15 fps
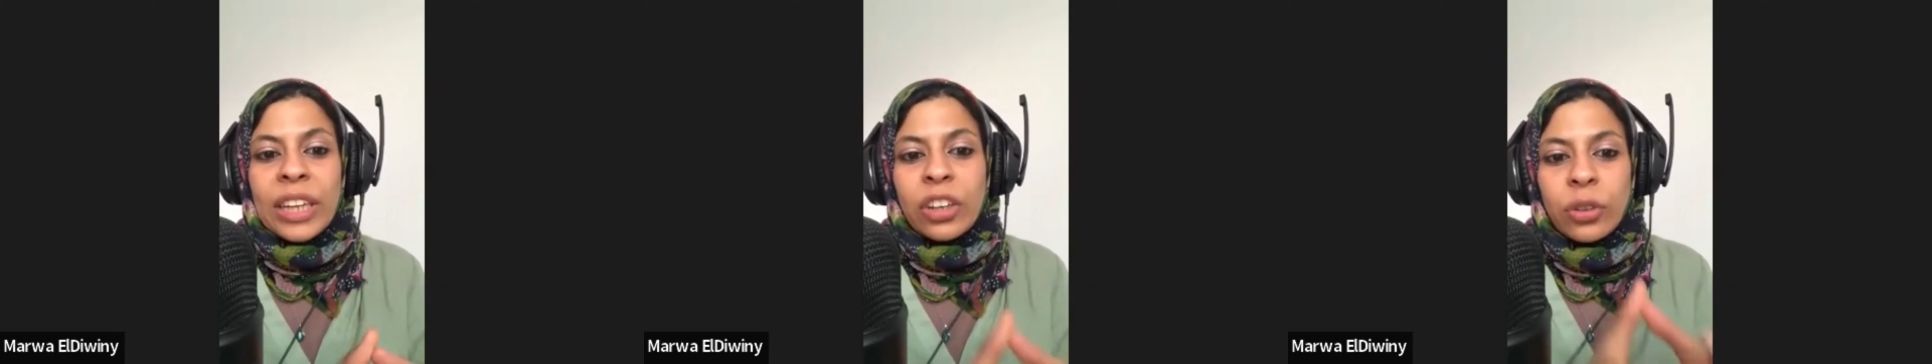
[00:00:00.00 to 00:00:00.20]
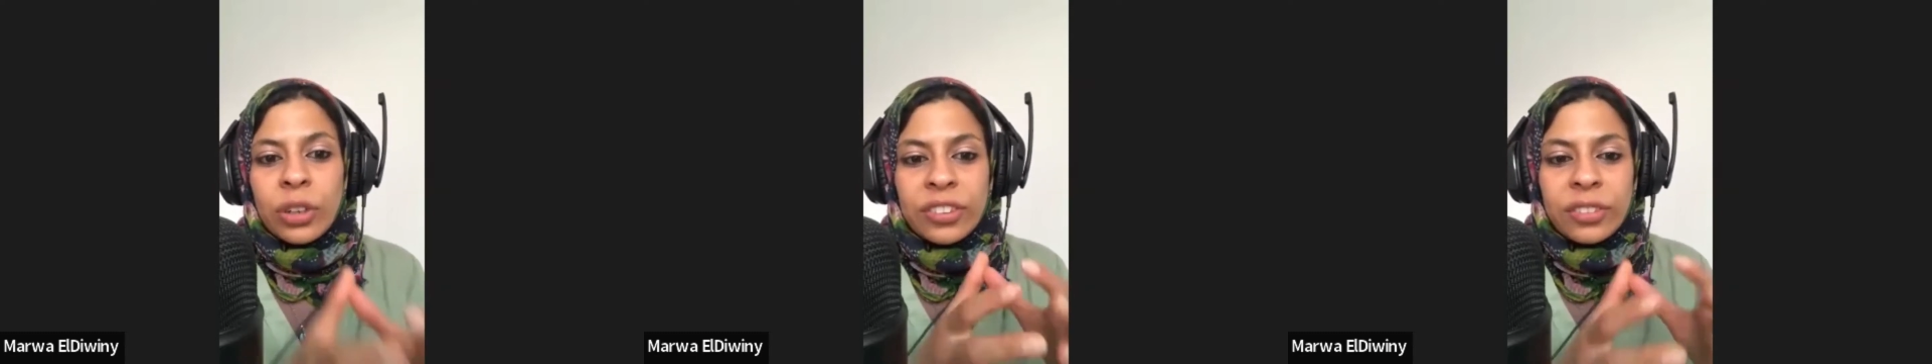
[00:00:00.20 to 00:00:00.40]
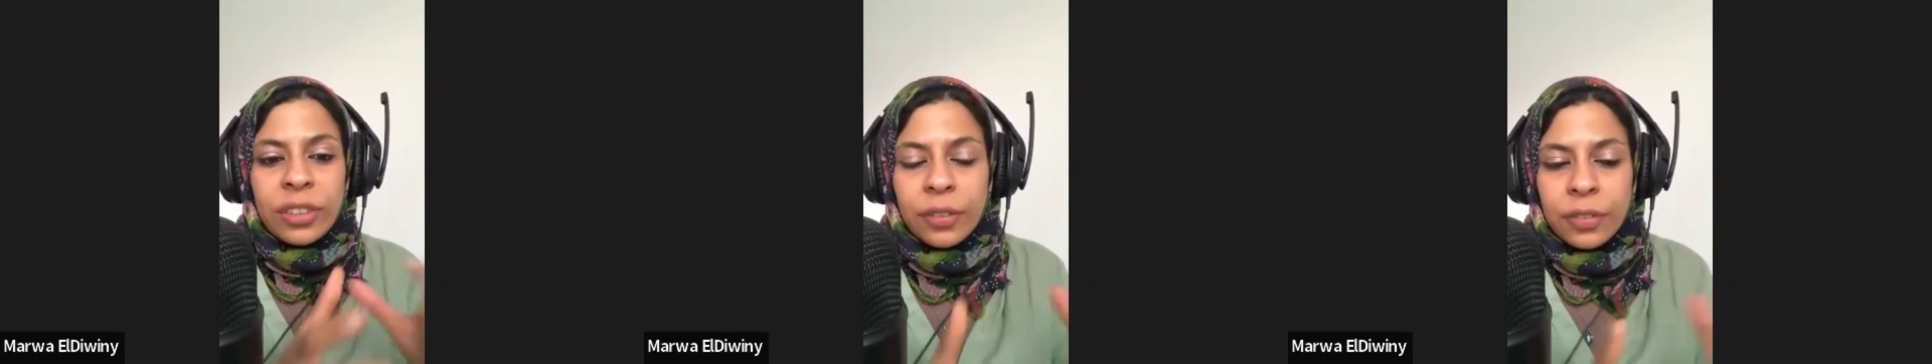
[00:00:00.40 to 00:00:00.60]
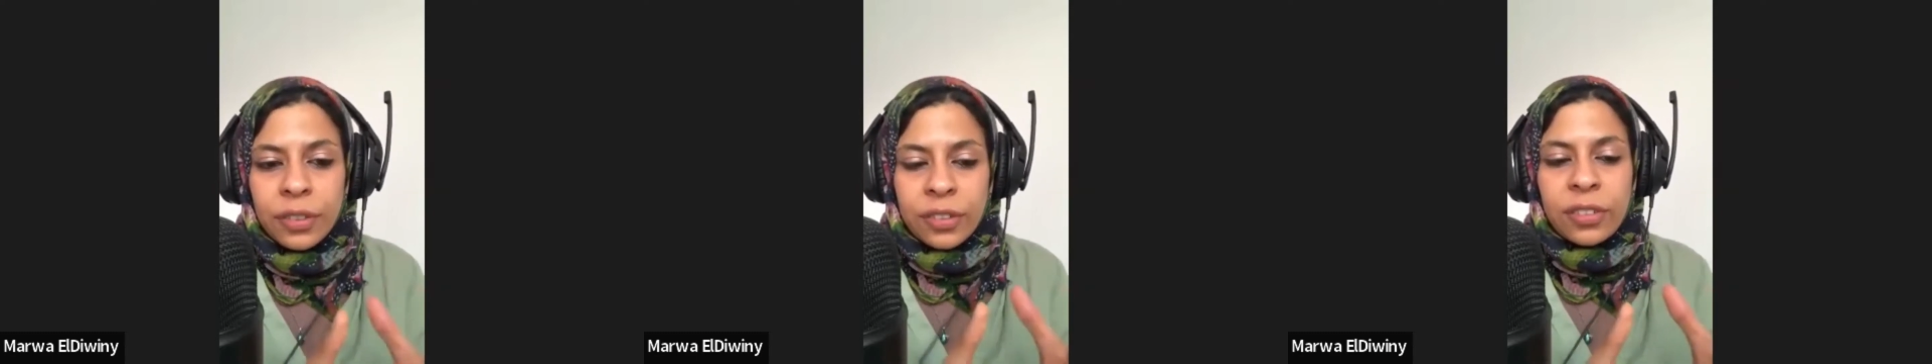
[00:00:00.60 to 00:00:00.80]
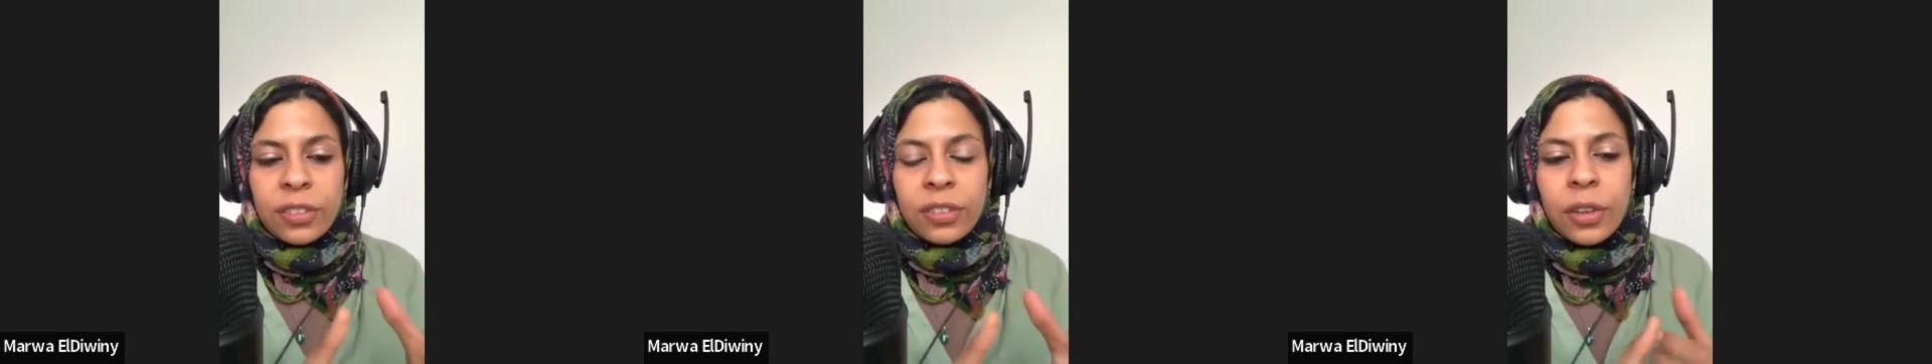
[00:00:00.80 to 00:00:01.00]
increase
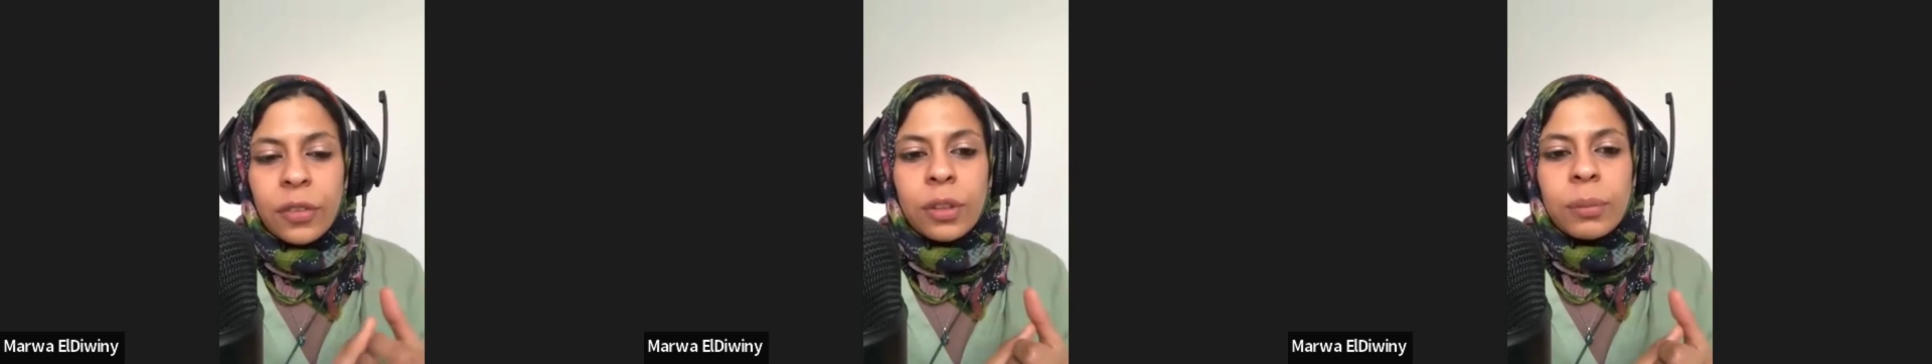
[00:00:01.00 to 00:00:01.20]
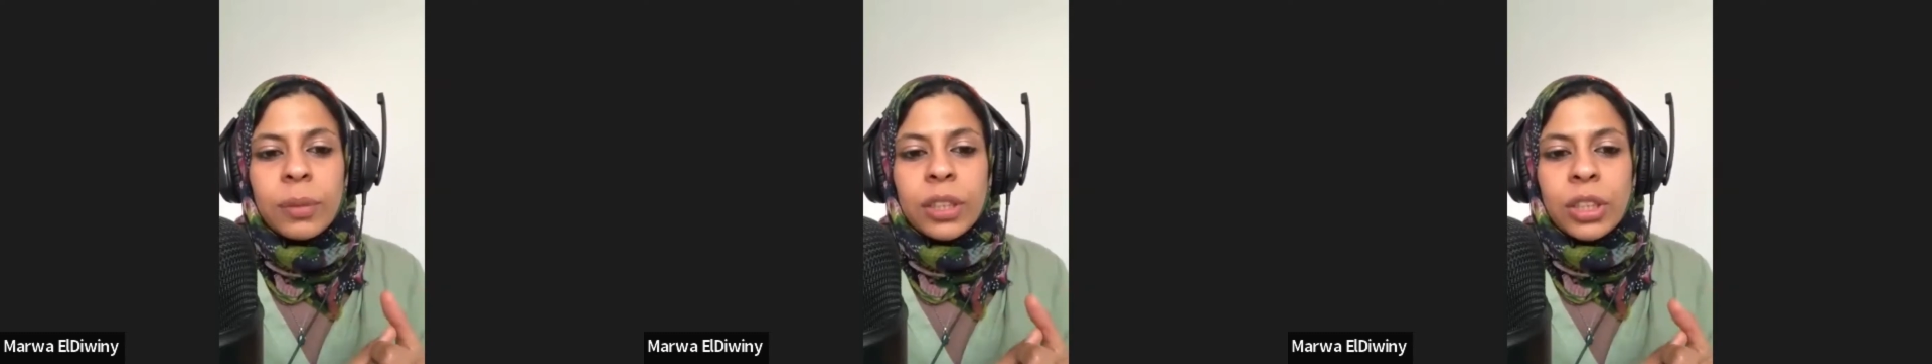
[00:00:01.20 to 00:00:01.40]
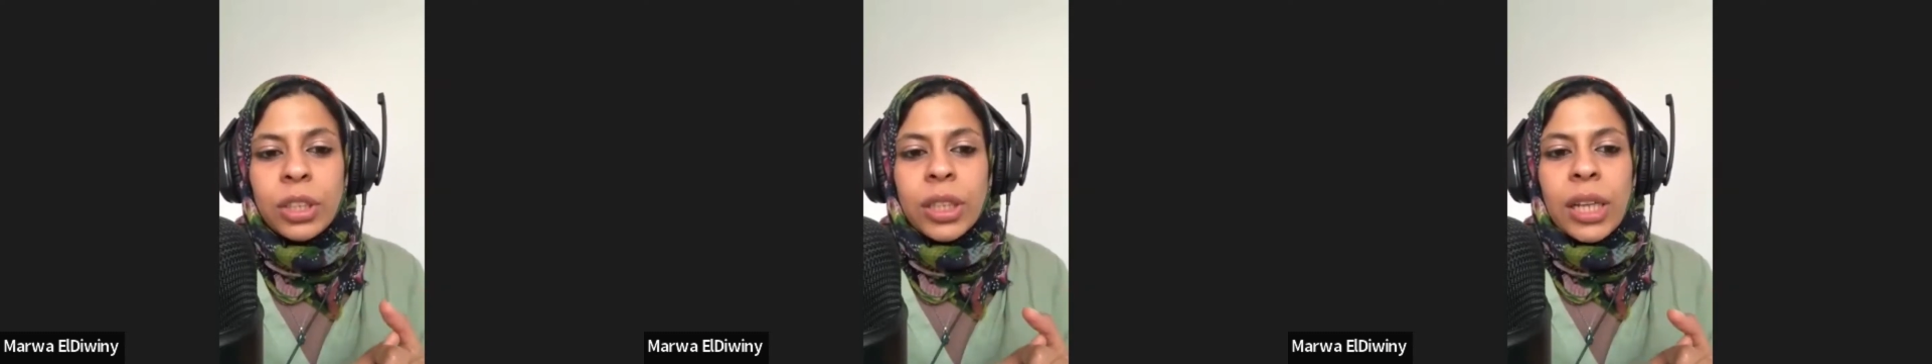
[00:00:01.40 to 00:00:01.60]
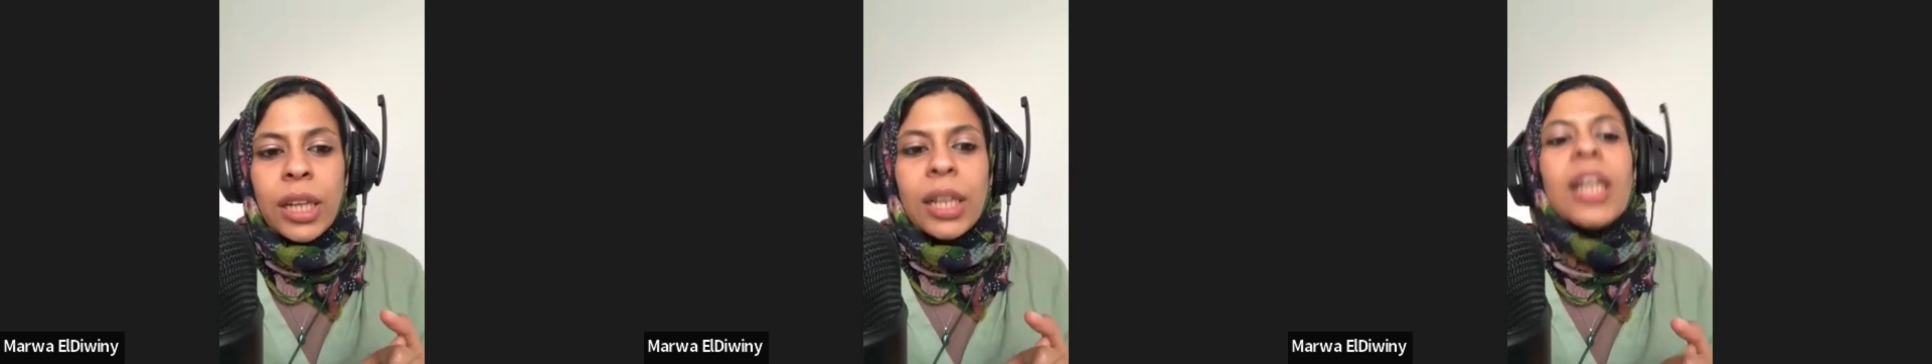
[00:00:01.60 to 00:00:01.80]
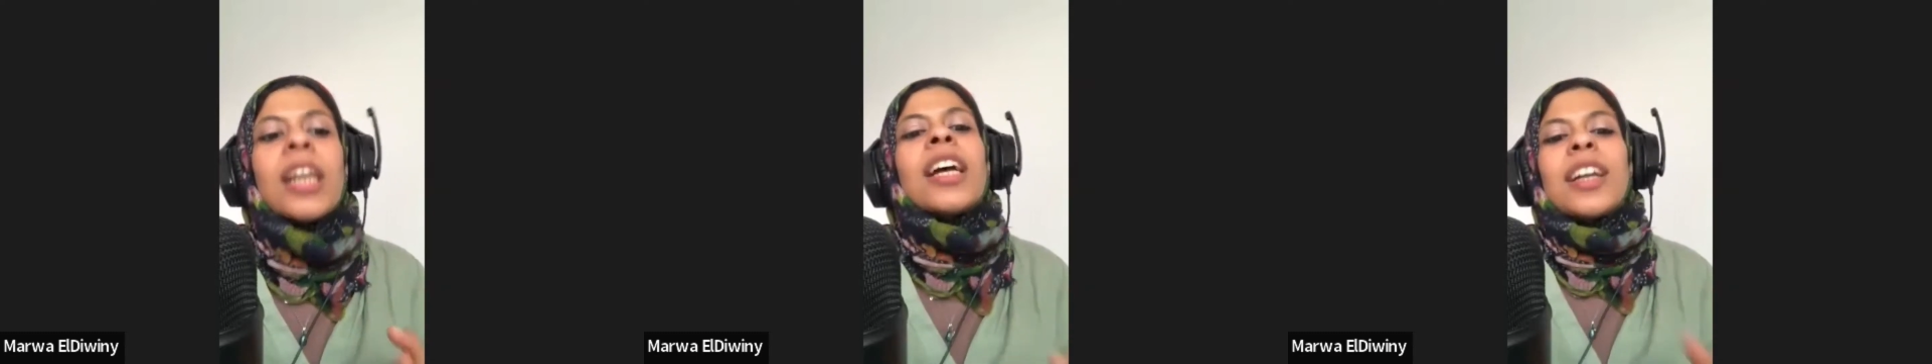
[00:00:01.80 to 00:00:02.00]
toughness in softer
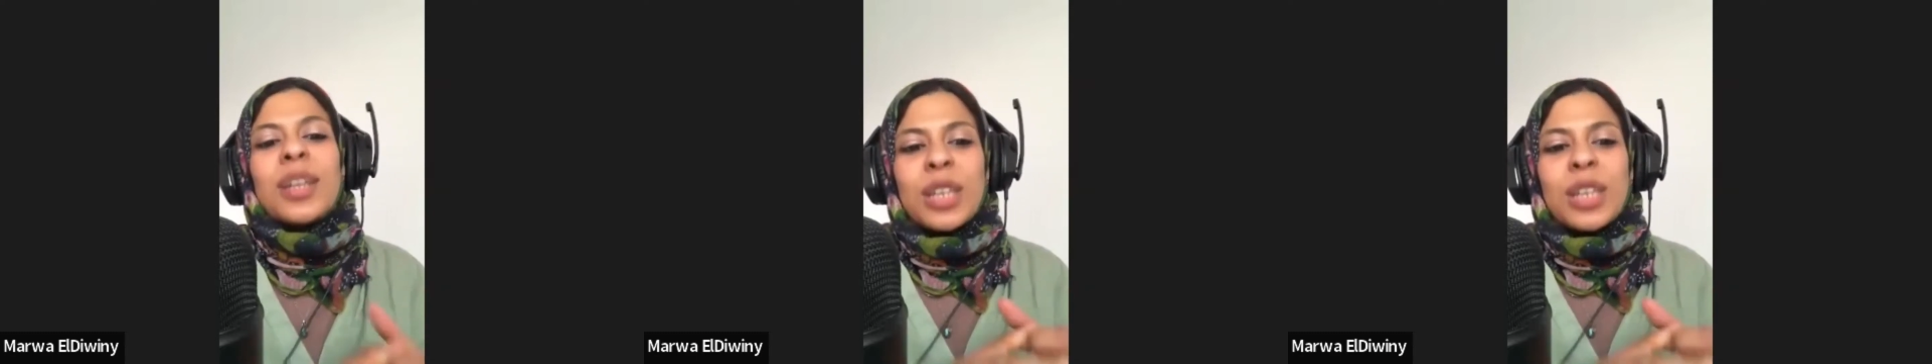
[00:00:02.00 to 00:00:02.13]
material,